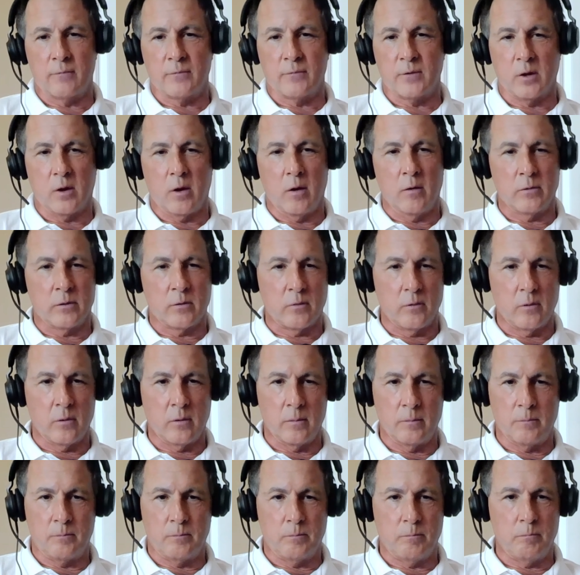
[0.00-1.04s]
to go through
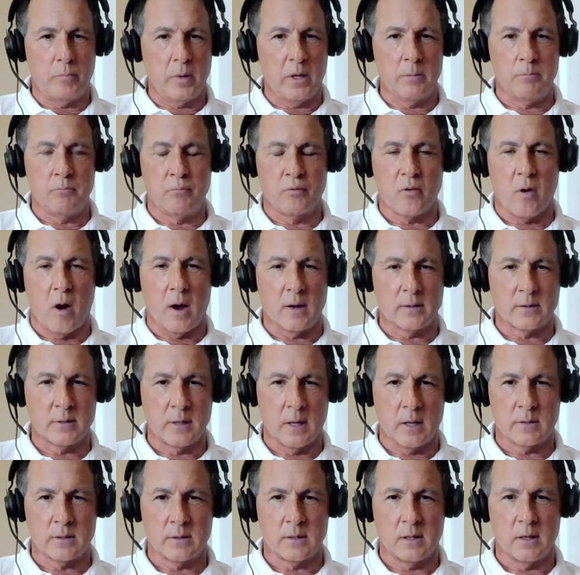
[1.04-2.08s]
bid
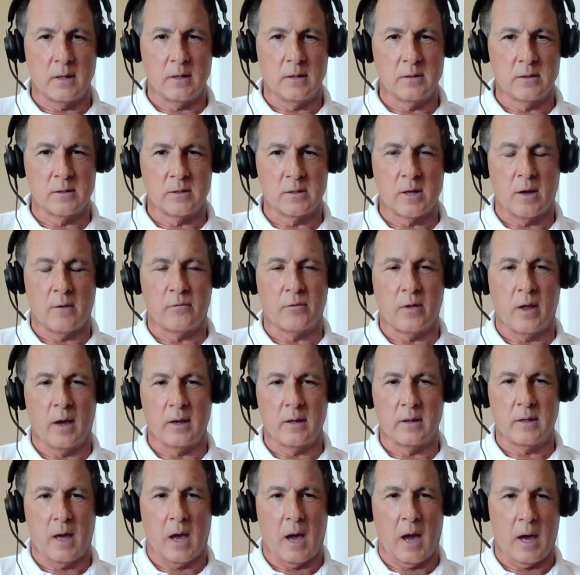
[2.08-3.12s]
processing and stuff like
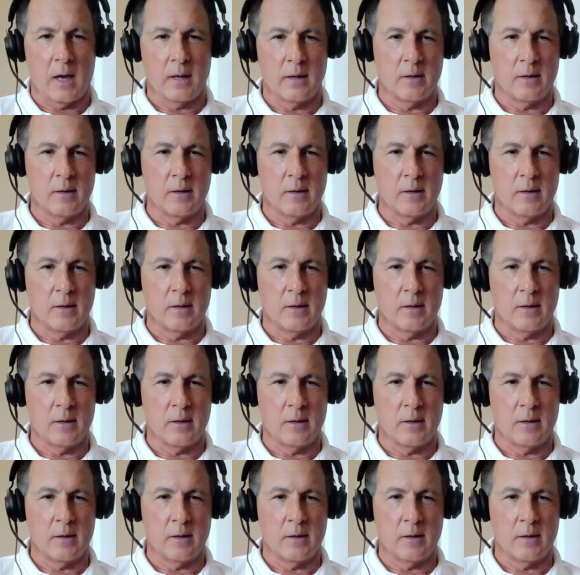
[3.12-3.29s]
that.